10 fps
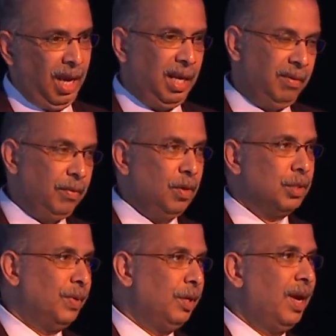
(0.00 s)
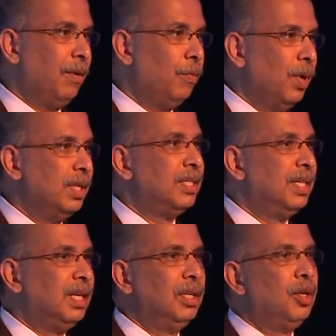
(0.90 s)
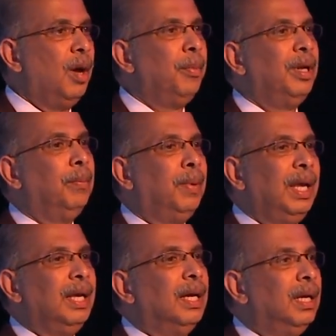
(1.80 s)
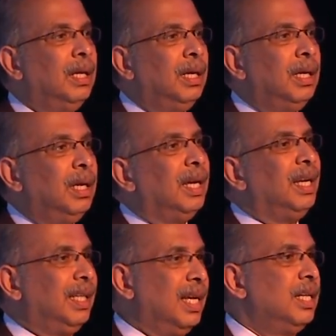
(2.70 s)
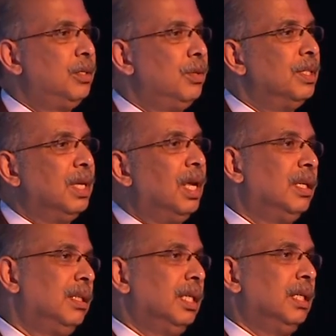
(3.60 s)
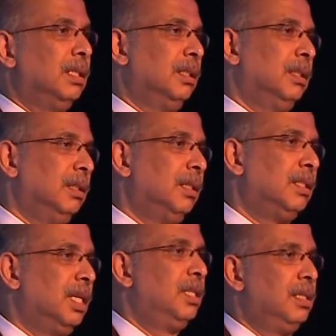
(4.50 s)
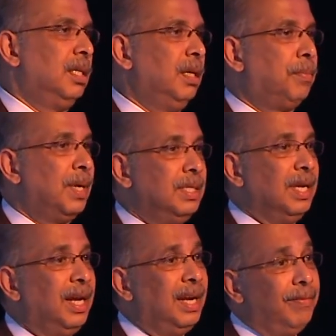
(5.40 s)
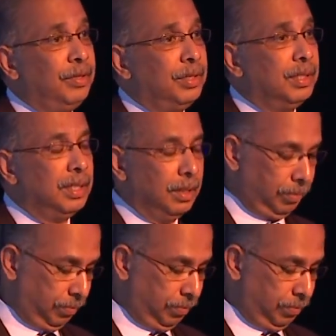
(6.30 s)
And of course, when you have one single dominant player, it tends to result in such pricing inefficiency.